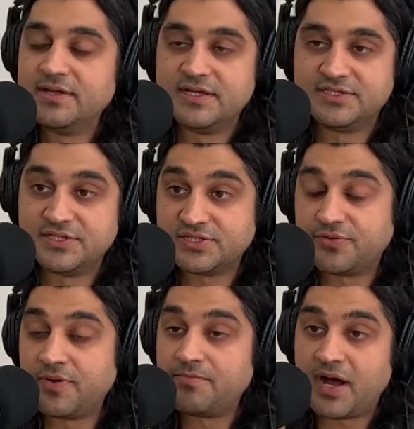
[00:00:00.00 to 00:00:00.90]
it's just a
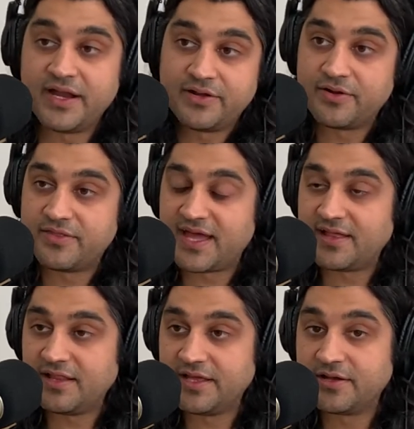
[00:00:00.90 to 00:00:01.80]
reminder
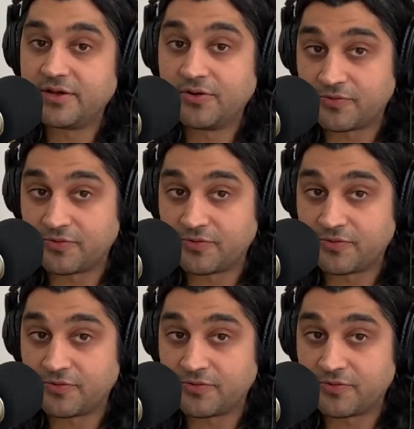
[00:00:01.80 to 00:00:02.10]
that like